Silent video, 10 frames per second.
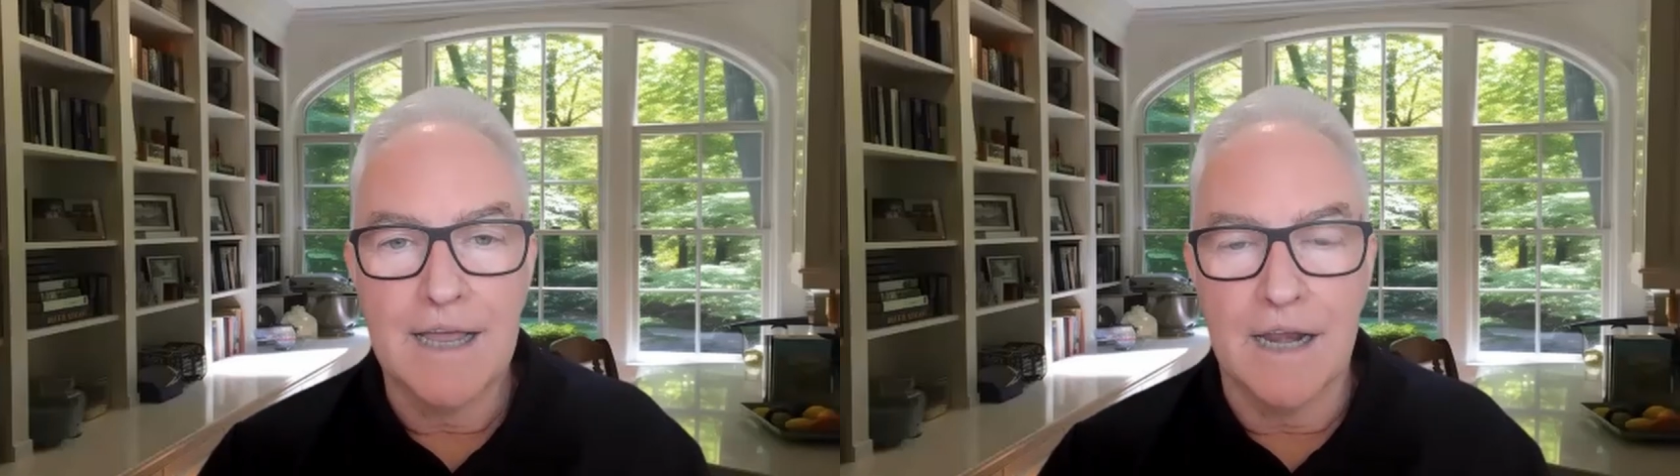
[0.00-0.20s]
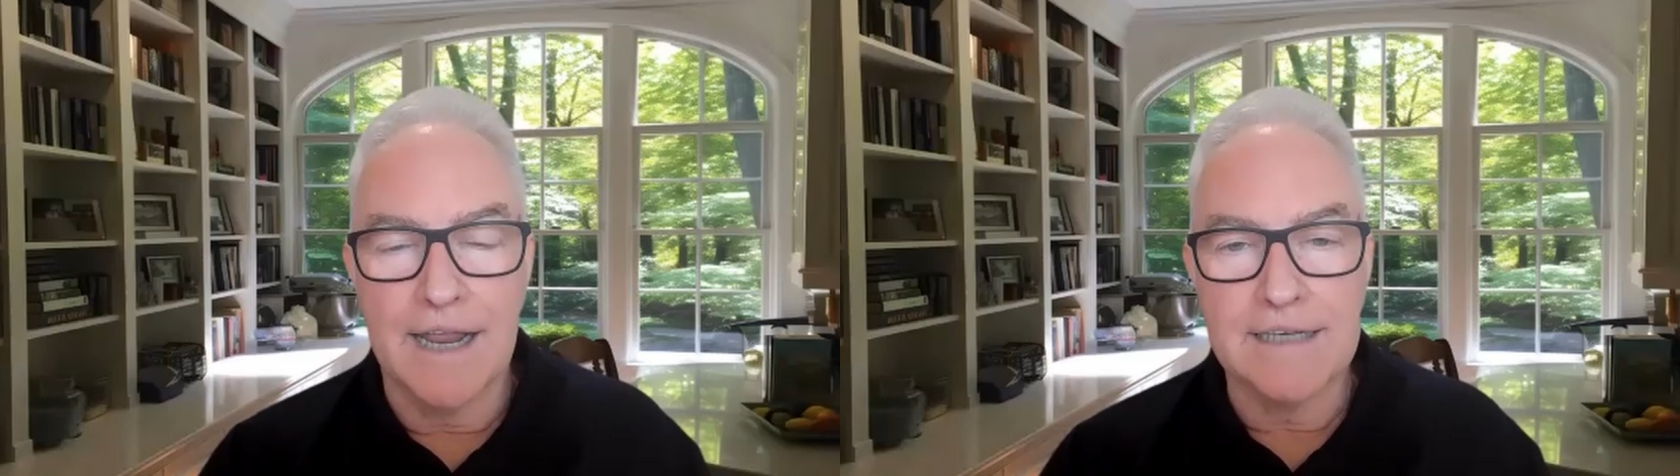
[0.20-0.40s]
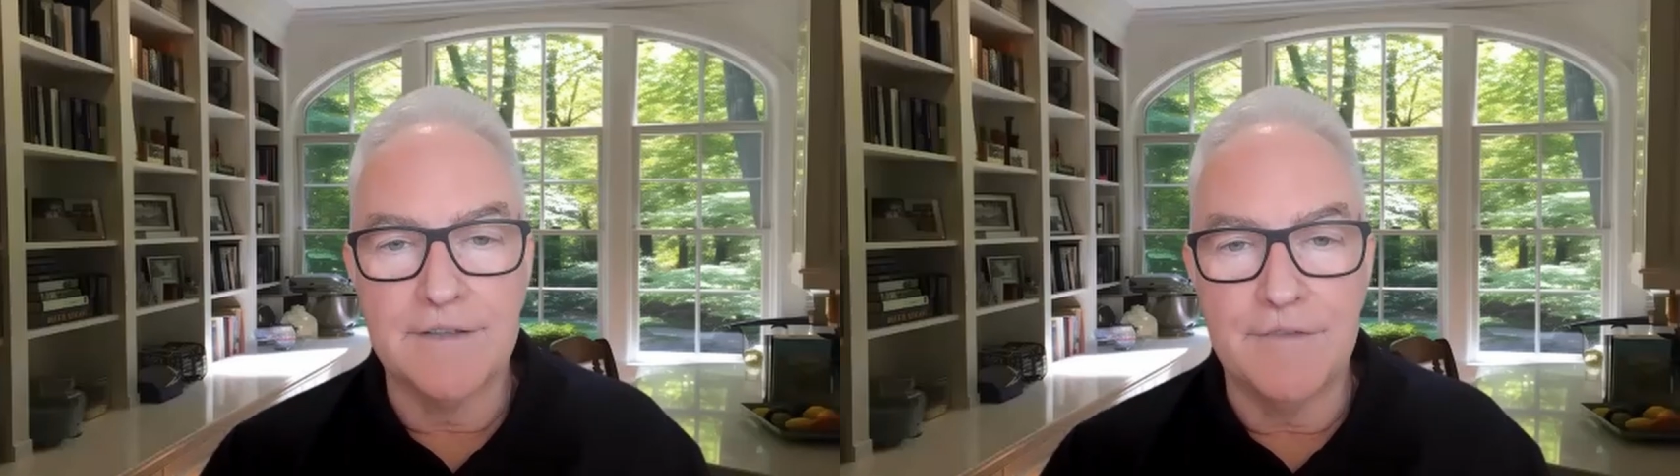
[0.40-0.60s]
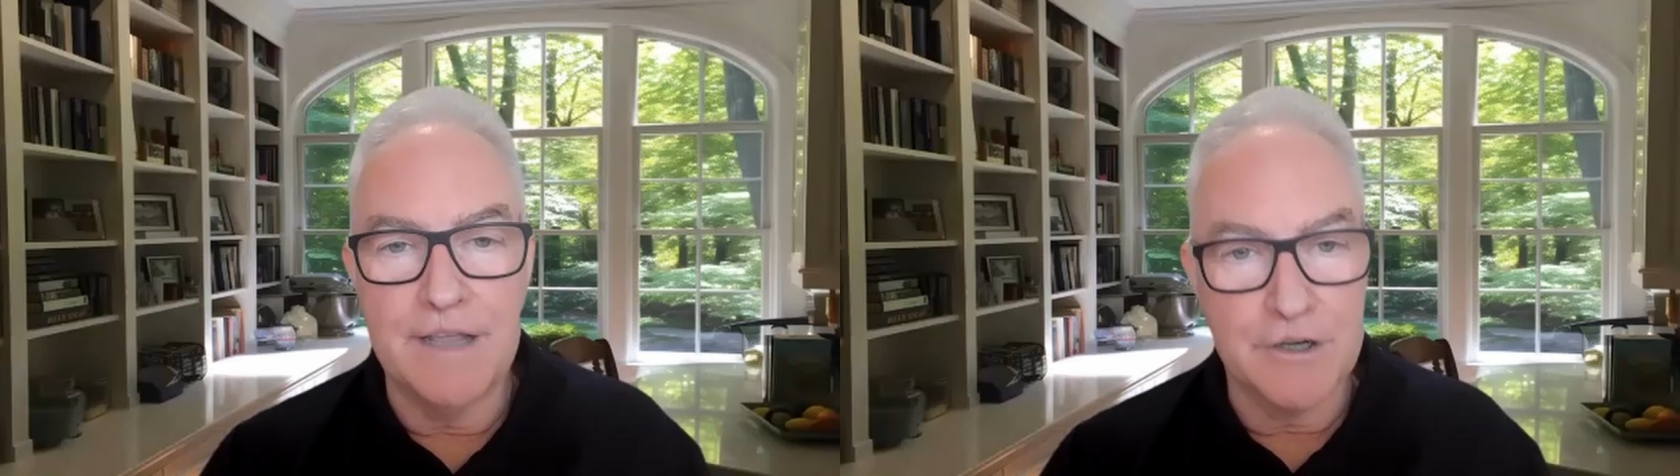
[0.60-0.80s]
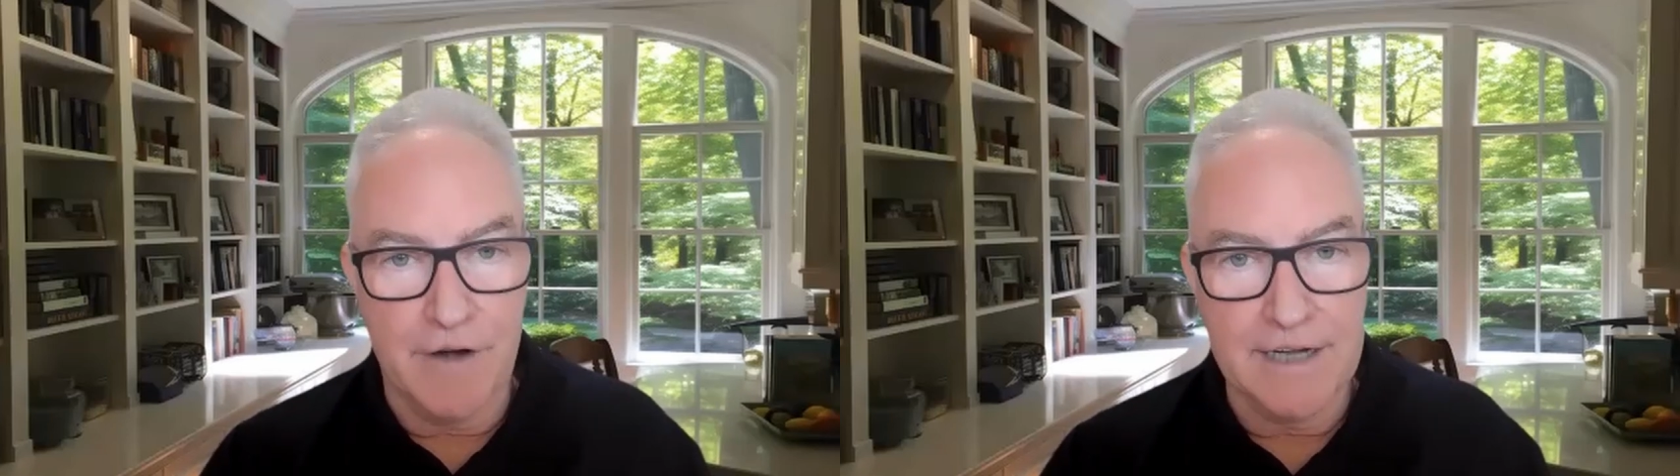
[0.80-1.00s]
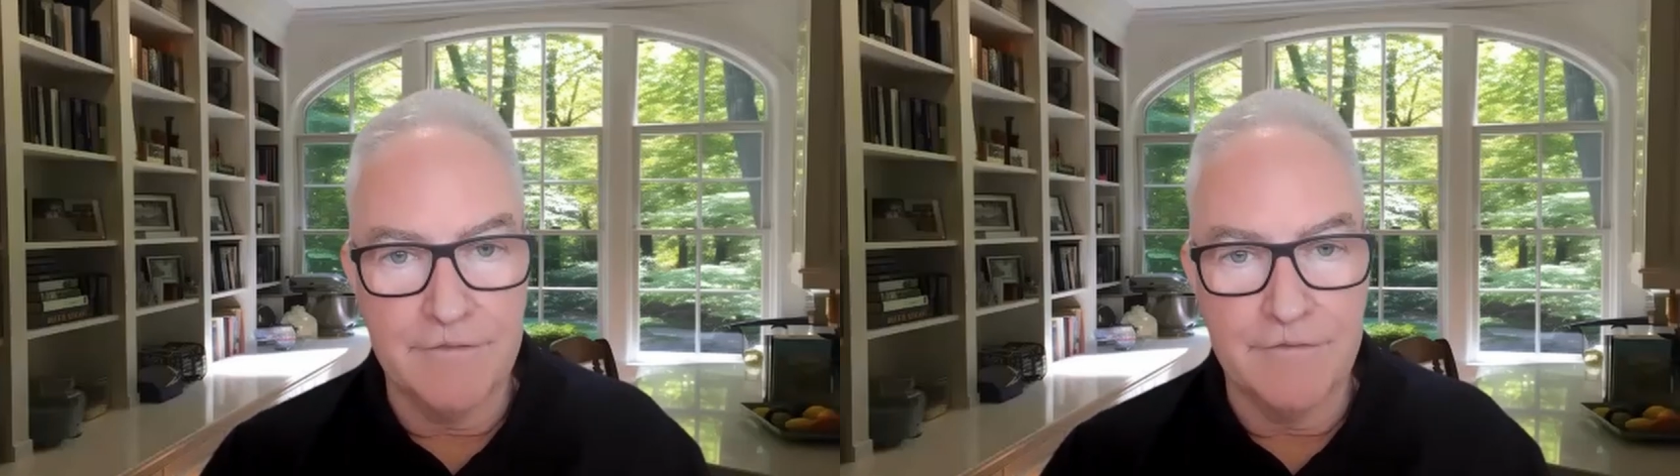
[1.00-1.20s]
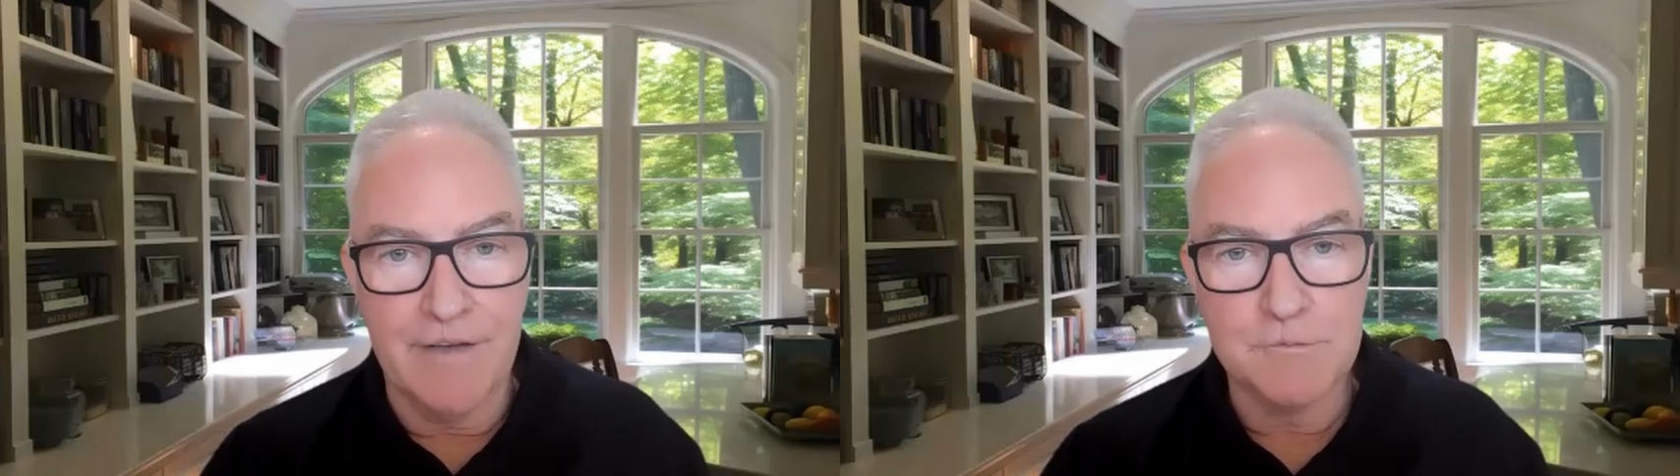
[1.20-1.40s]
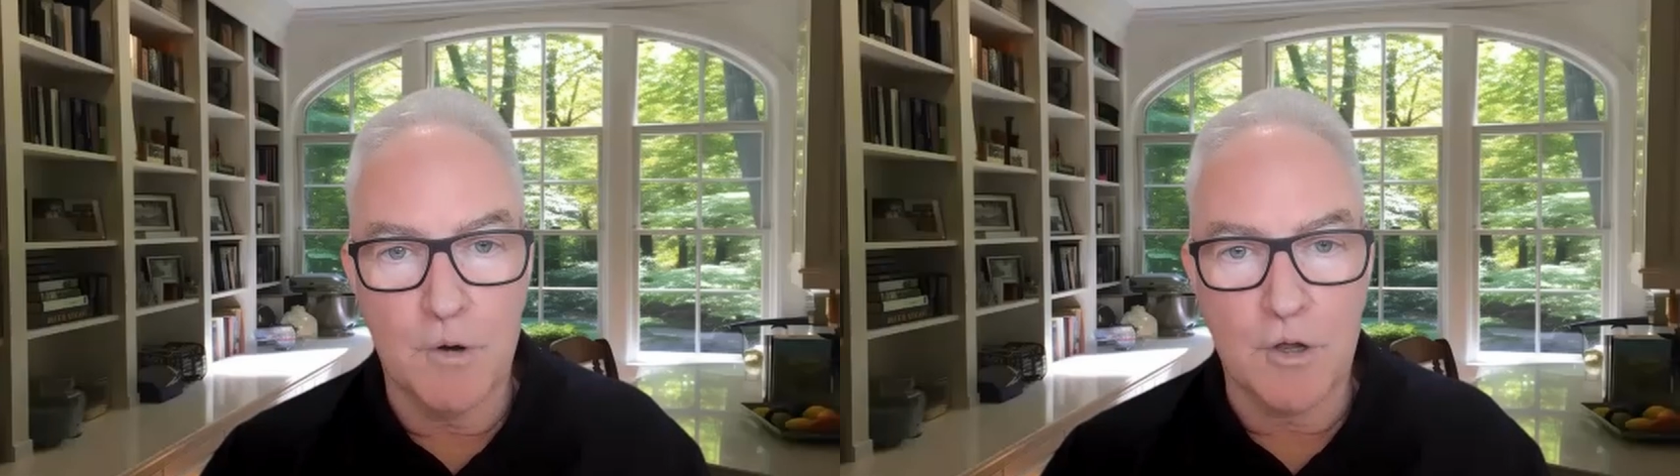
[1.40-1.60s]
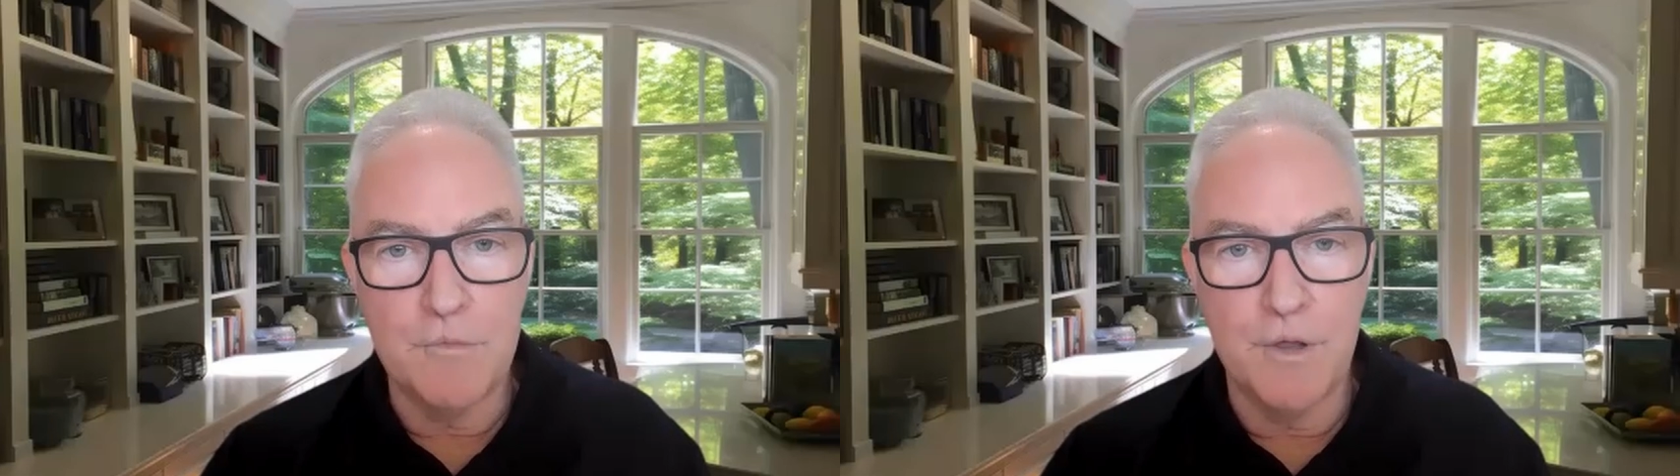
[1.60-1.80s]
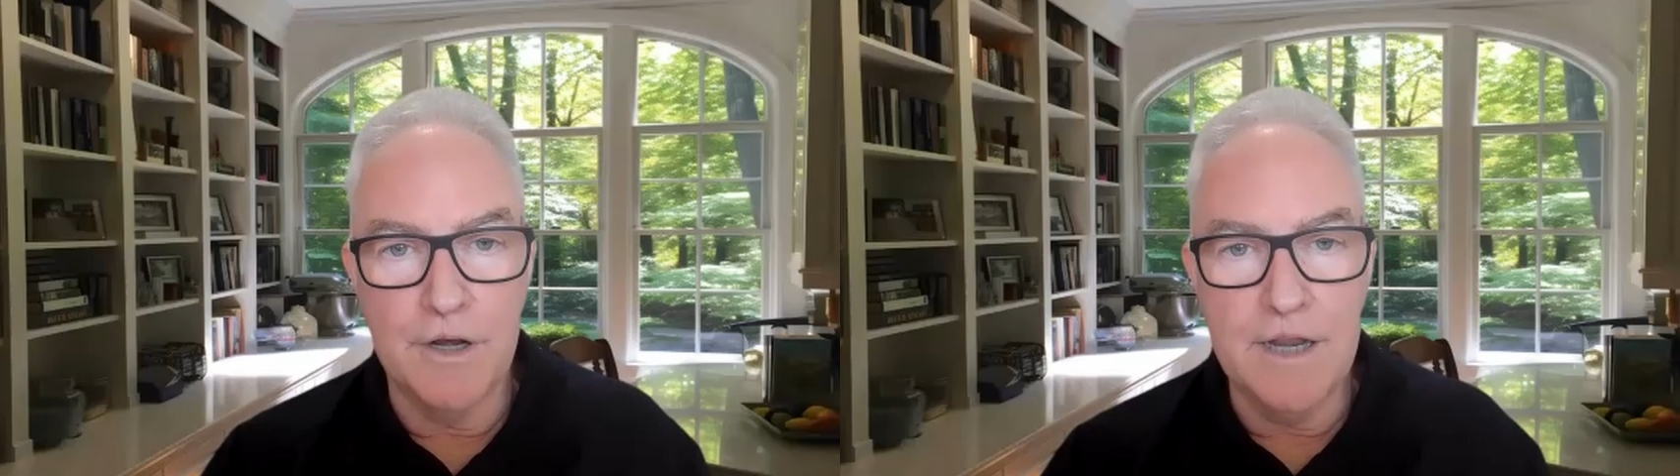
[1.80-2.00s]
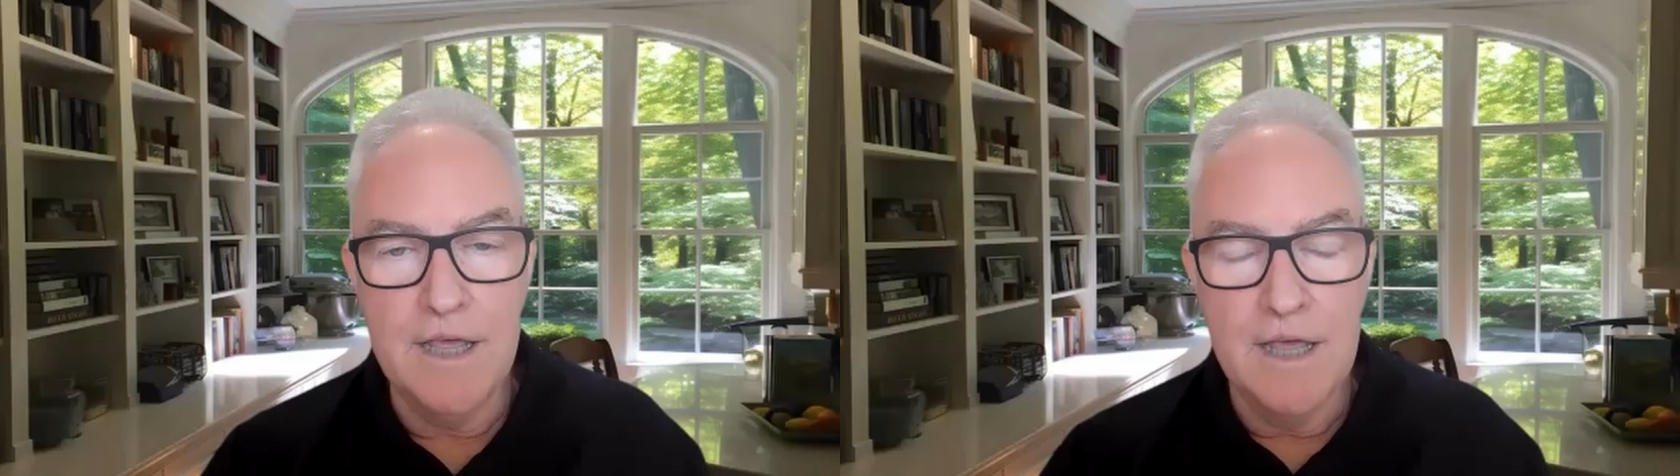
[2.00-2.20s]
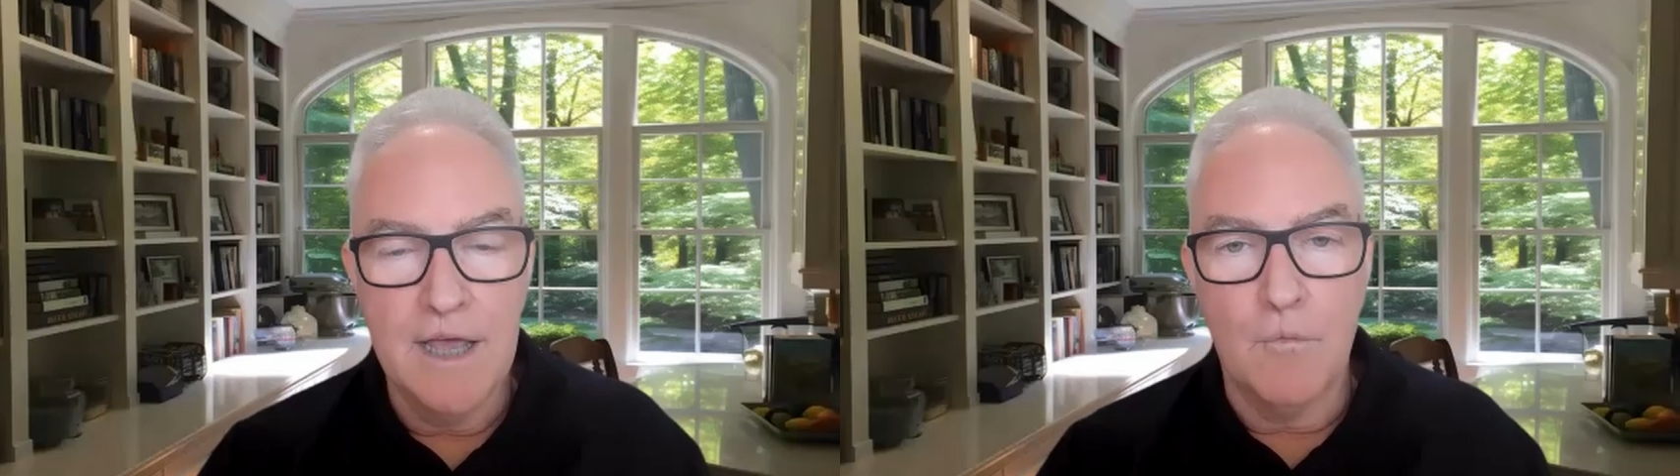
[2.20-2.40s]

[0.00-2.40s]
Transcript: Collective Interactive Facebook community,